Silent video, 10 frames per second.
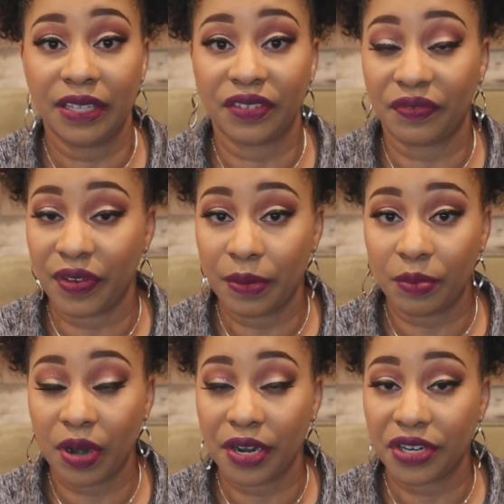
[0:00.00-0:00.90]
It's a
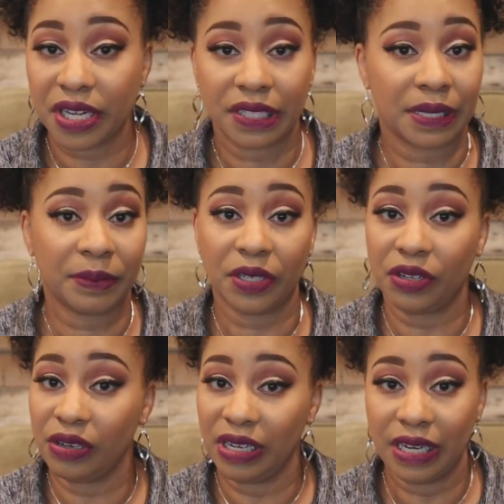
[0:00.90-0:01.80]
fun project, something
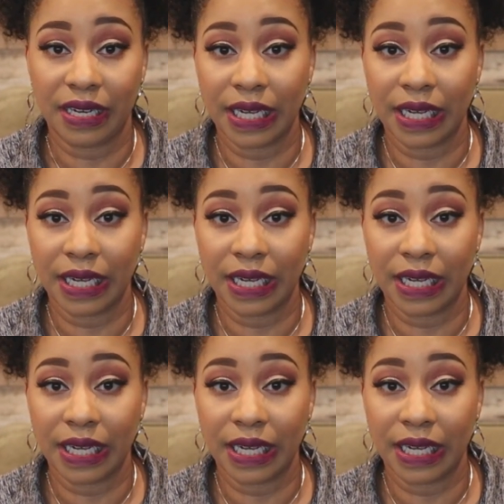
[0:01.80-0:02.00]
you can get